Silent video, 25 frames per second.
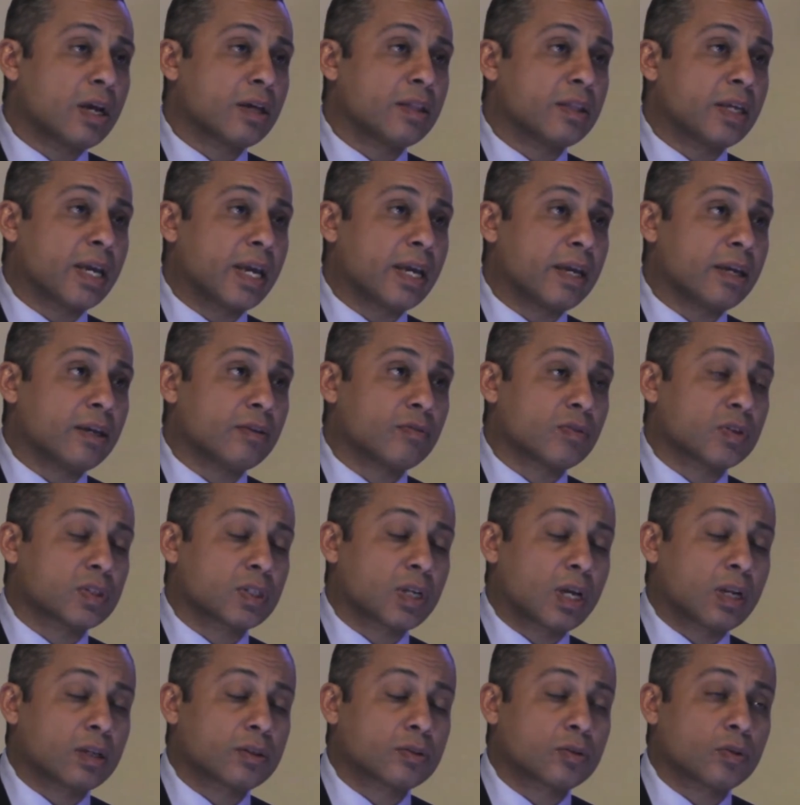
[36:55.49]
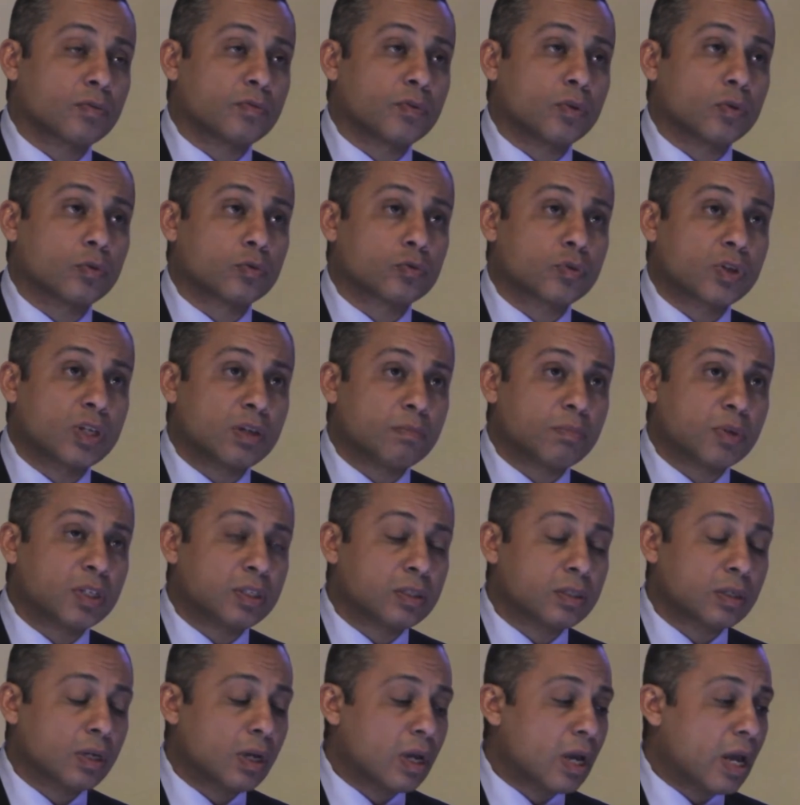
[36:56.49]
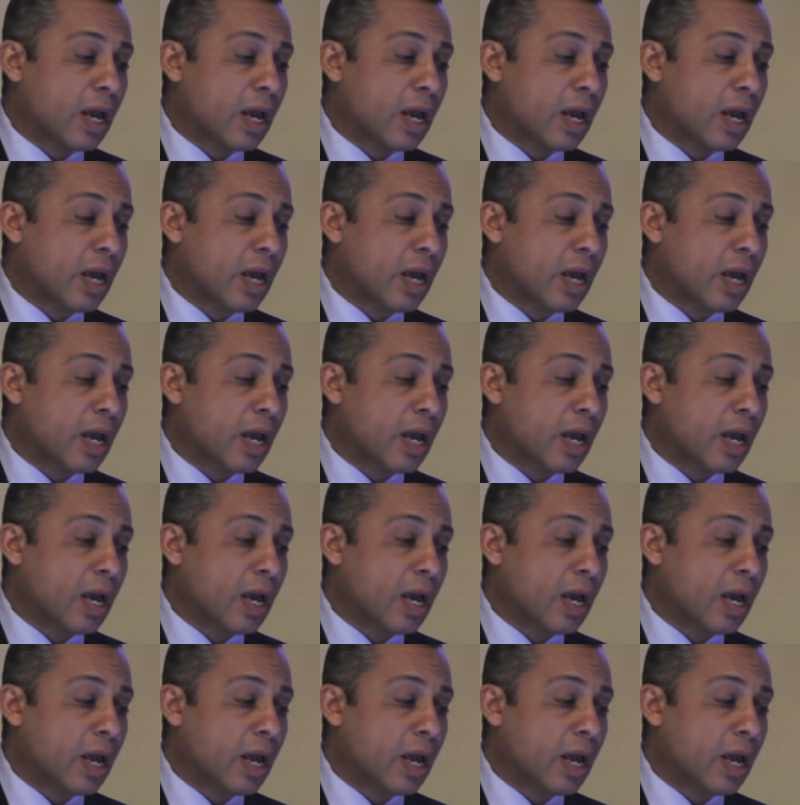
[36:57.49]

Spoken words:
the results of your treatment.